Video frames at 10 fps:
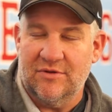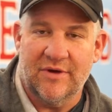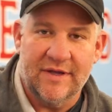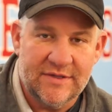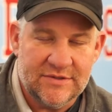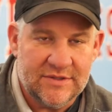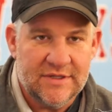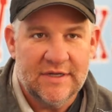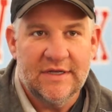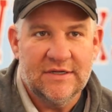there is, and
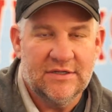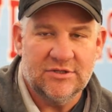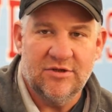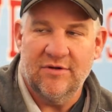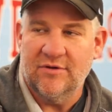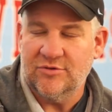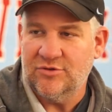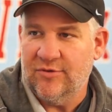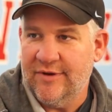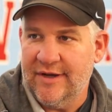just stood a little
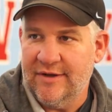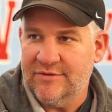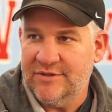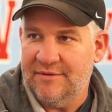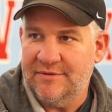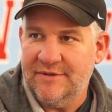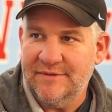short, and they intercepted